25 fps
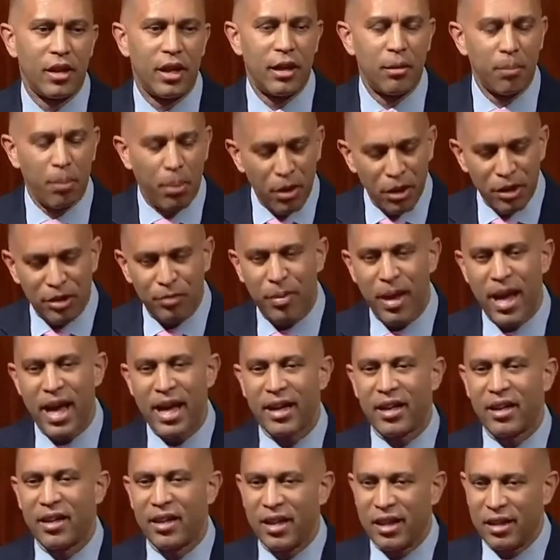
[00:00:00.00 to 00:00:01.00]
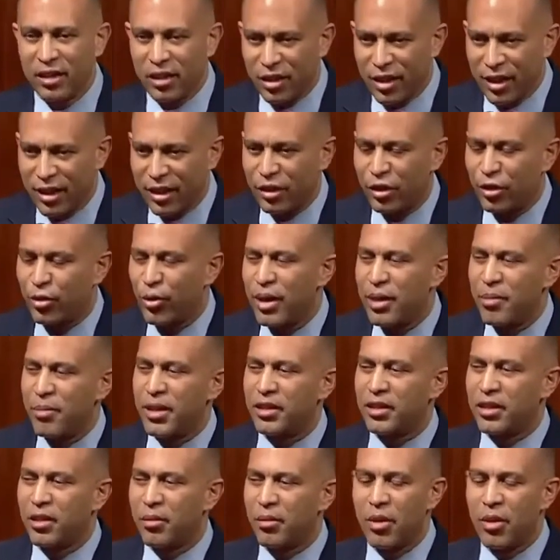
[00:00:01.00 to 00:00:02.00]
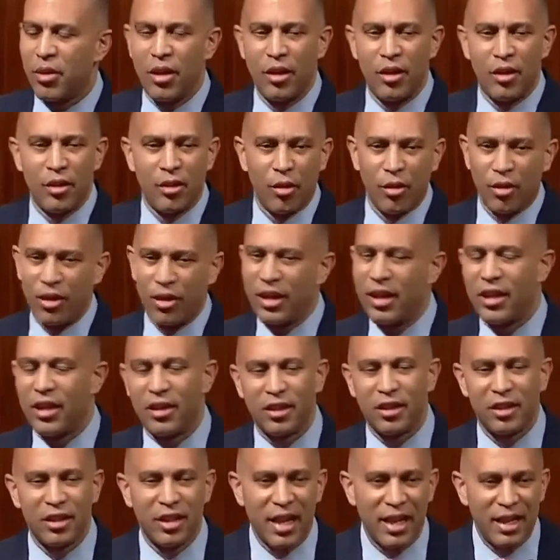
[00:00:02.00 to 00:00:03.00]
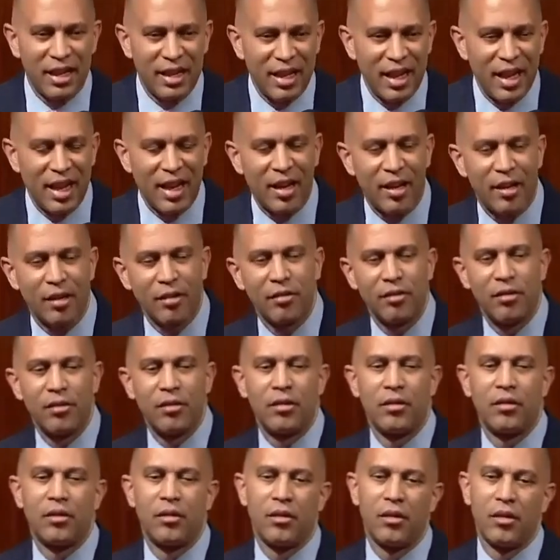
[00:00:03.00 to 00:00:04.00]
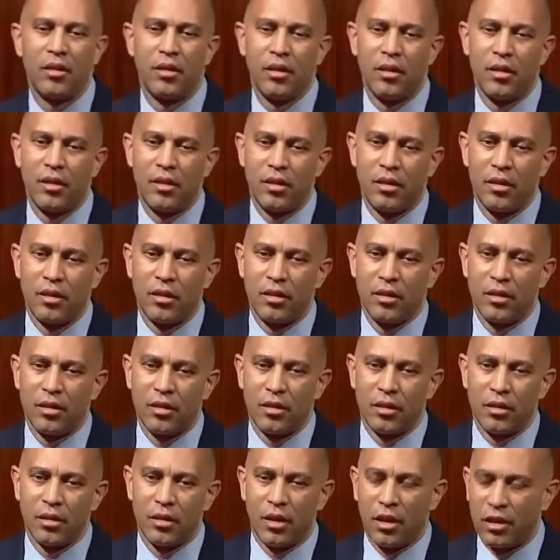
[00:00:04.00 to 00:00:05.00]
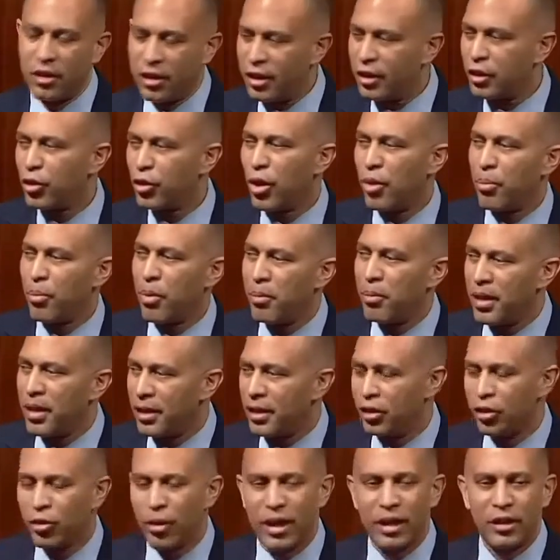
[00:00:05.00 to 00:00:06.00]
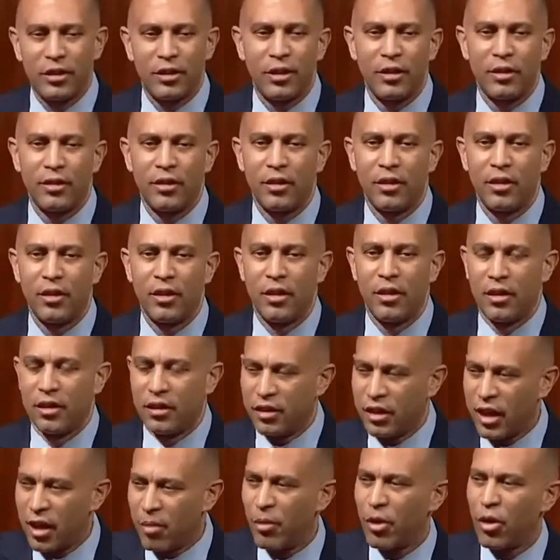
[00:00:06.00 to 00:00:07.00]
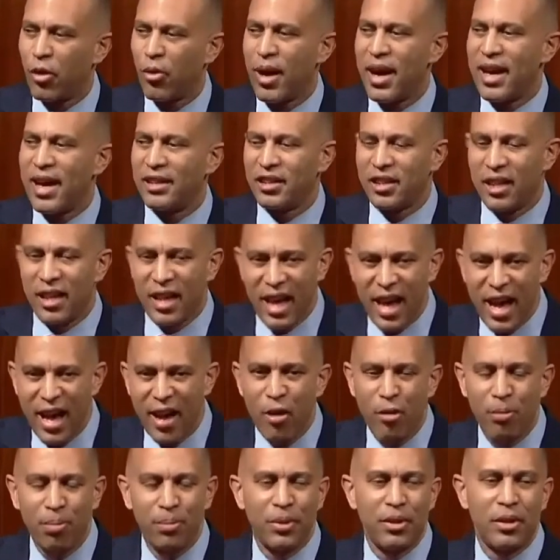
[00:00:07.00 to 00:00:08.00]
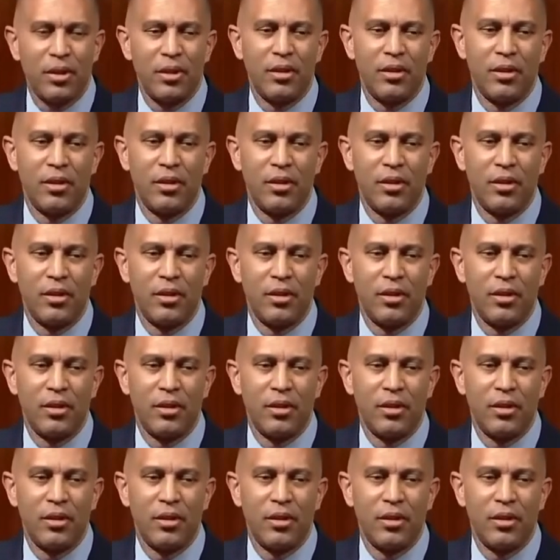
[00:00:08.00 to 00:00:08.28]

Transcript: and push back against the extremism on the other side of the aisle. Under the Trump administration, Democrats helped